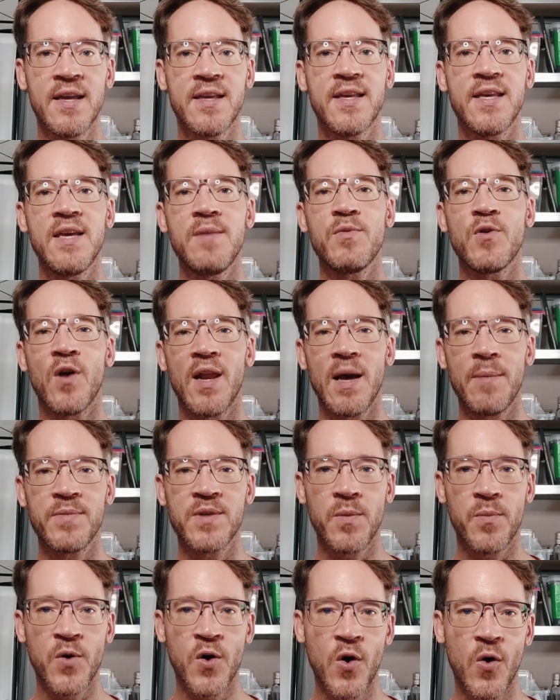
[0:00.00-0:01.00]
keep your
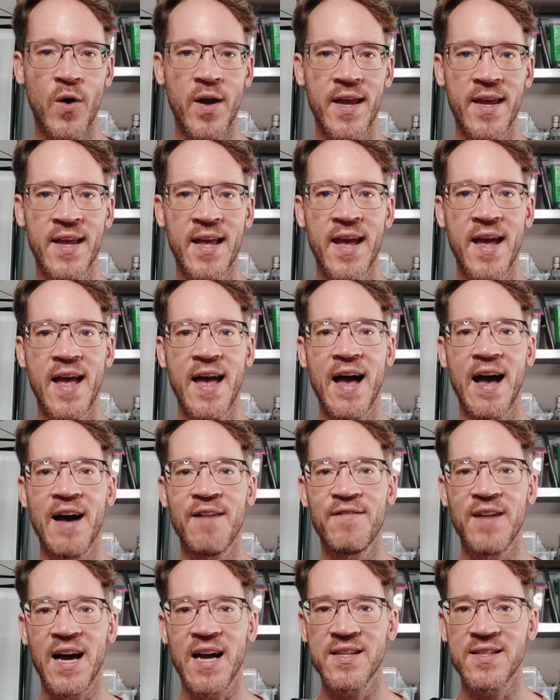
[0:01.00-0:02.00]
laptop going,
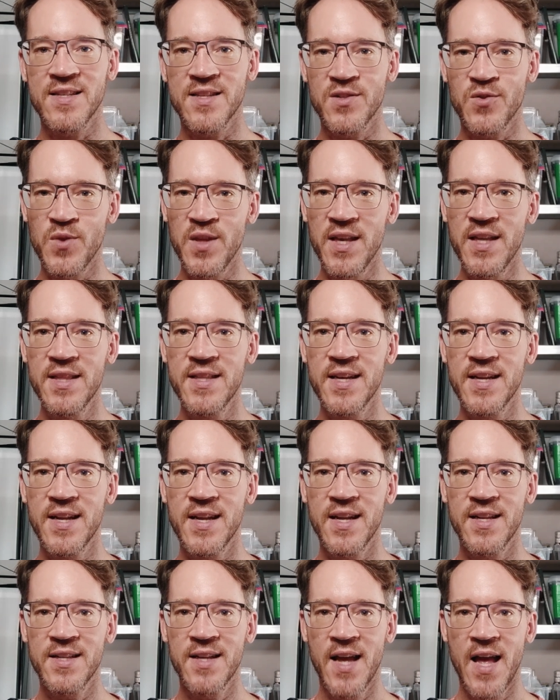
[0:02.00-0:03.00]
have access to the
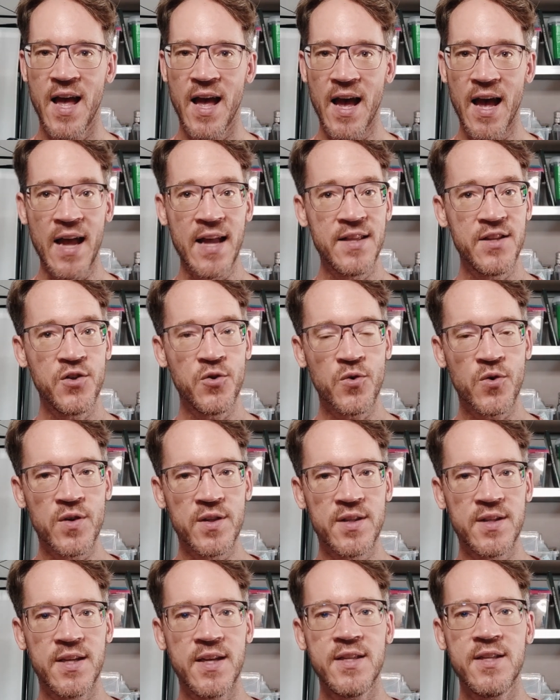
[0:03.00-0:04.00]
internet, and you
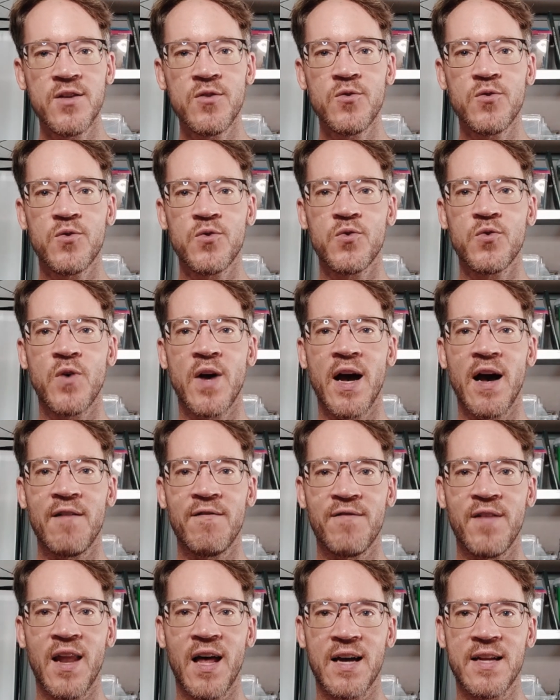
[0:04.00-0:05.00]
continue to
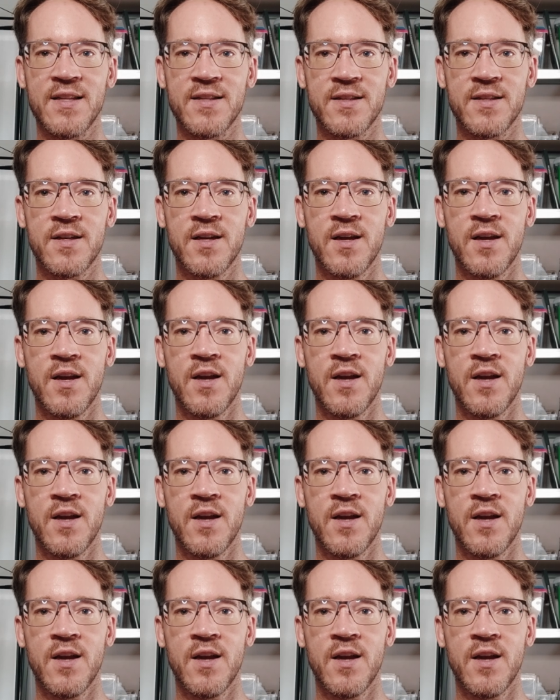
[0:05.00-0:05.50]
have light.